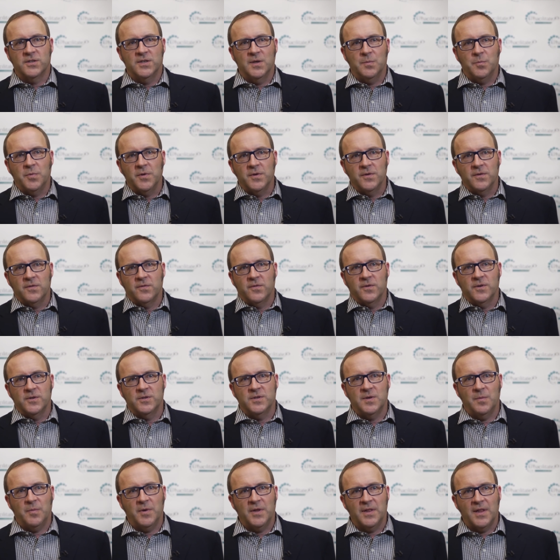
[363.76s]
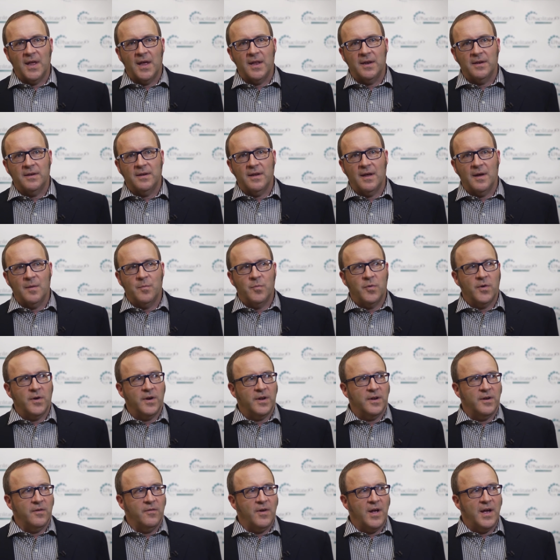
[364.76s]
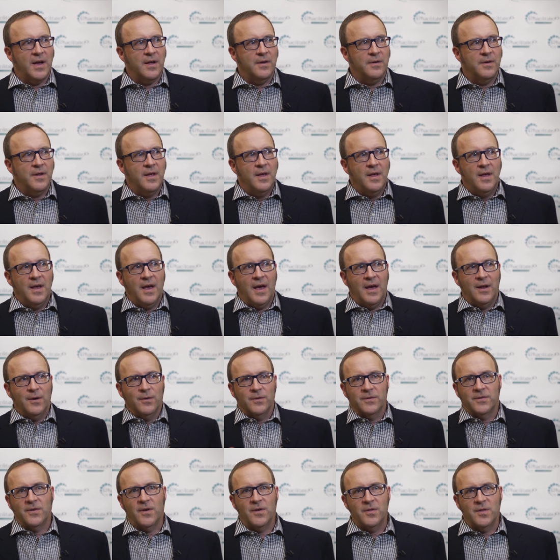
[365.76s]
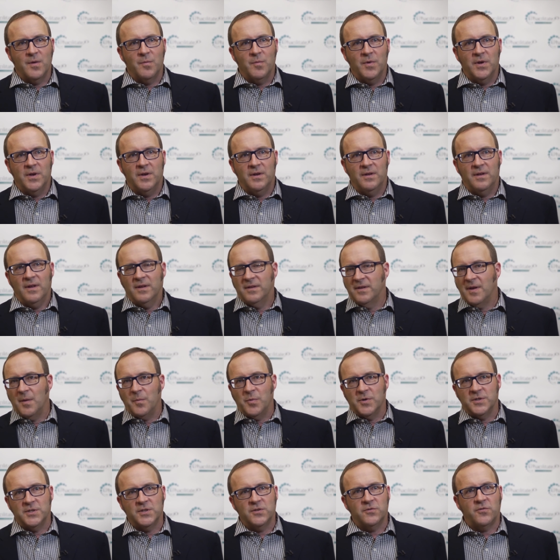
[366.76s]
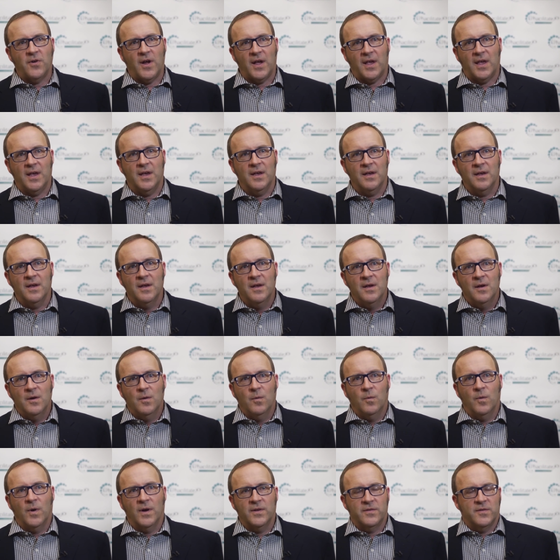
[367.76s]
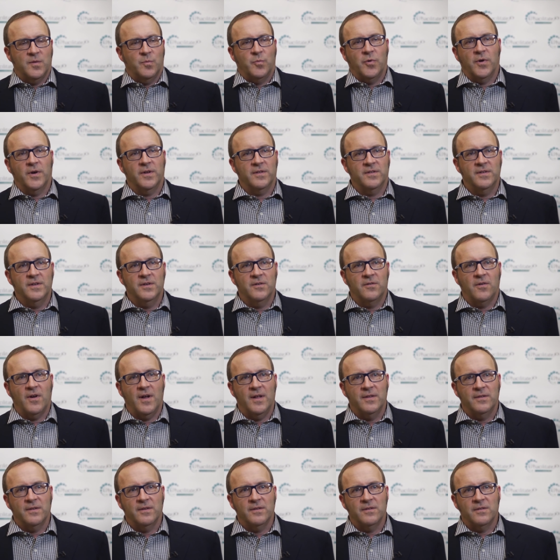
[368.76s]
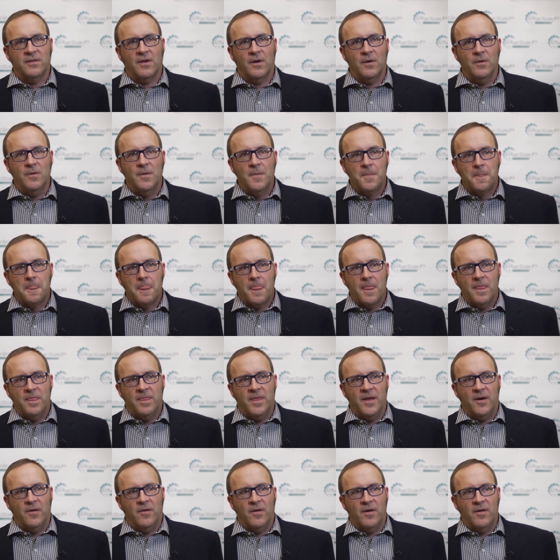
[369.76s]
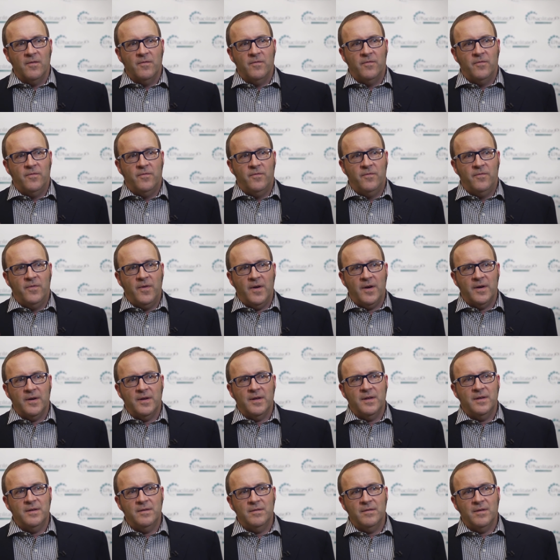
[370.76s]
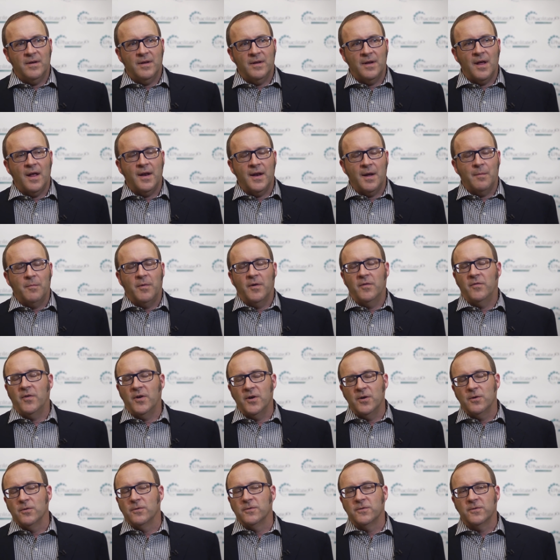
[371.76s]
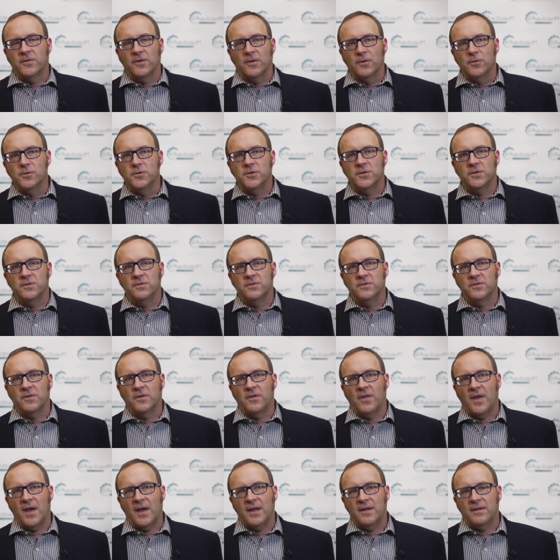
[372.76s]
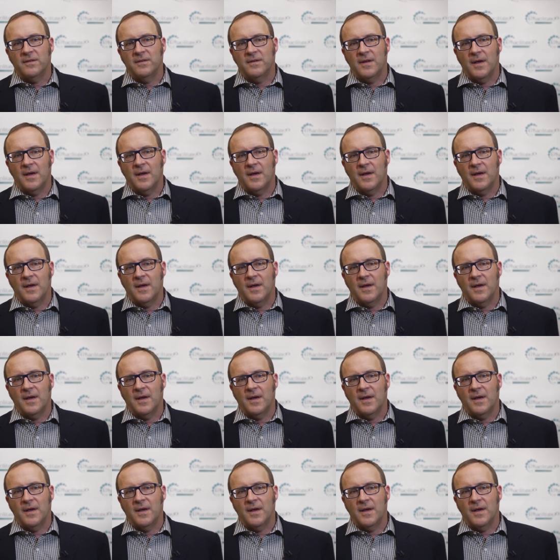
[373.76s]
shippers for shipping that product around, and also the temperature tracking whilst the product's in transit. So there are a number of very good solutions to that